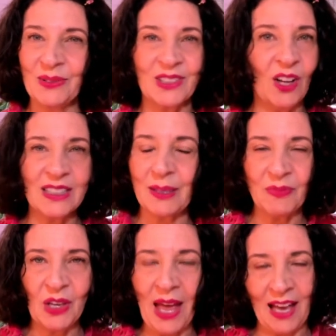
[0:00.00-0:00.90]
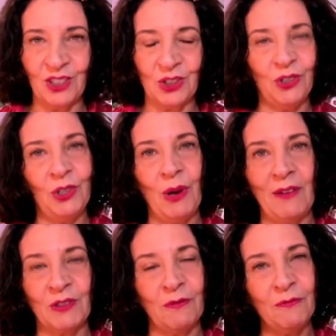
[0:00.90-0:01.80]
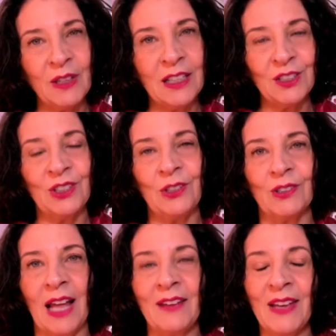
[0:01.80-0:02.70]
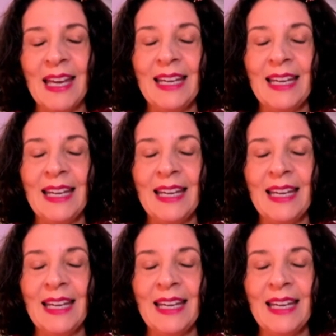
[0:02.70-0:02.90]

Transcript: So it's not something extra you have to fit into your life.